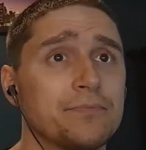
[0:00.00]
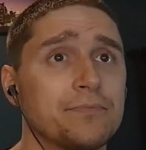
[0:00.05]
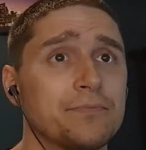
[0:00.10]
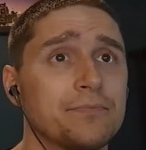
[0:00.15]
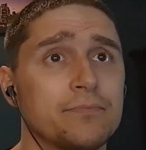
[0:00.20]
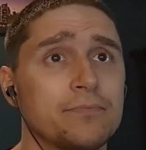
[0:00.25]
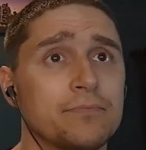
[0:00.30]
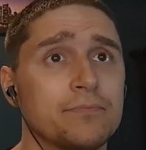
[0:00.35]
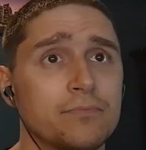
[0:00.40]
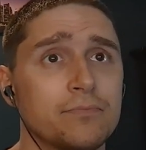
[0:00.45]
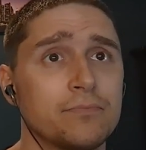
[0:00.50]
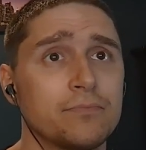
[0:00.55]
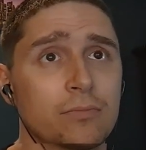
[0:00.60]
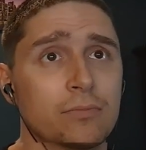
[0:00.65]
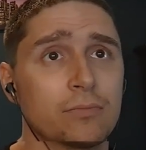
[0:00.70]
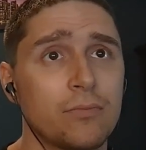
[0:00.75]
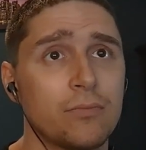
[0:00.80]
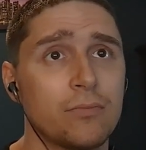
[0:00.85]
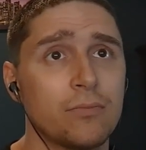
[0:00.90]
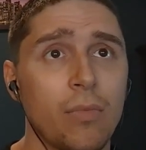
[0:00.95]
and
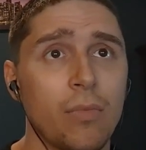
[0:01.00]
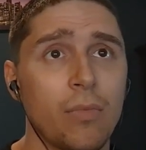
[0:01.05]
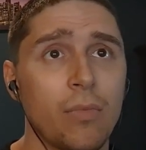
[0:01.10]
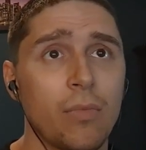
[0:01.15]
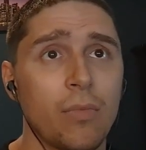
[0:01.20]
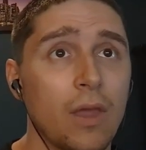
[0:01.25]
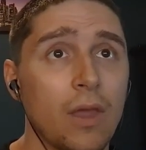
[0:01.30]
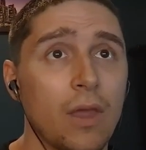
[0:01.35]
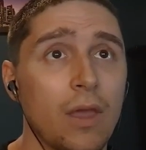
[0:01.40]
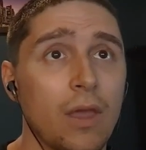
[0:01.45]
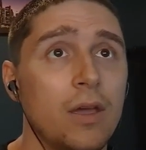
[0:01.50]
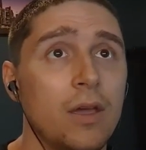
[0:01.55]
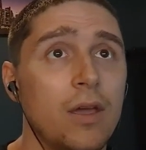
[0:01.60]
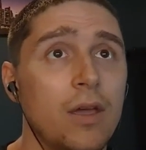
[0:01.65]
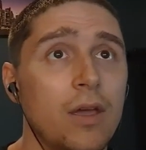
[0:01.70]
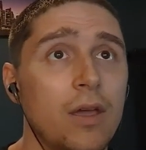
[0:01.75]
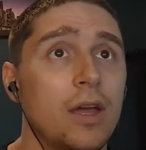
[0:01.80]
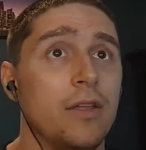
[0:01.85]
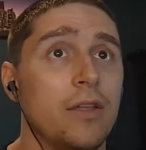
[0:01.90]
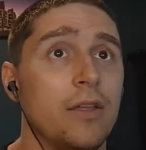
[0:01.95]
prevent any new
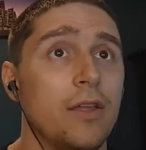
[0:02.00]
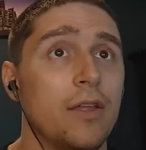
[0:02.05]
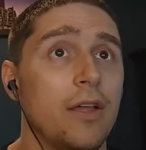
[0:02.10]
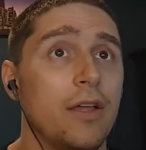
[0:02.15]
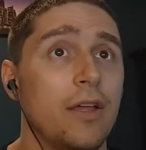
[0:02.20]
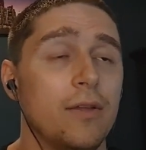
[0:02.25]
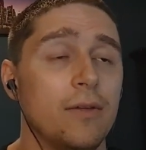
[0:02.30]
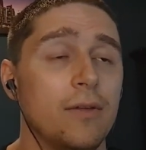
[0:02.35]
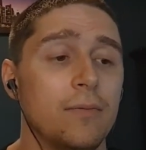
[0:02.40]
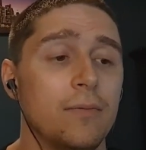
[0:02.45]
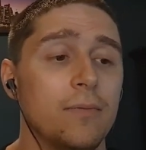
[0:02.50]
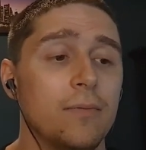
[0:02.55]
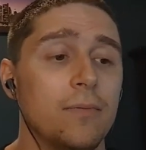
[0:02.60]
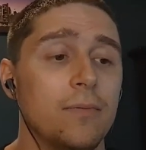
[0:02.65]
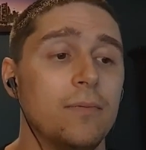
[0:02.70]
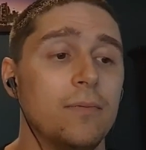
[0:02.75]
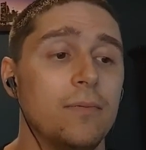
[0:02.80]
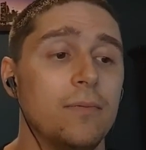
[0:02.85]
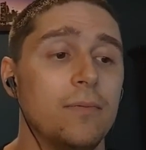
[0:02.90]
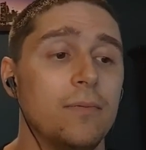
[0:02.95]
bondings with the
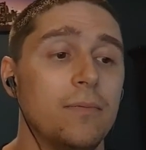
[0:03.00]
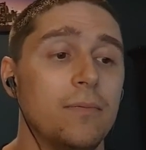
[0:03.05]
Khepra.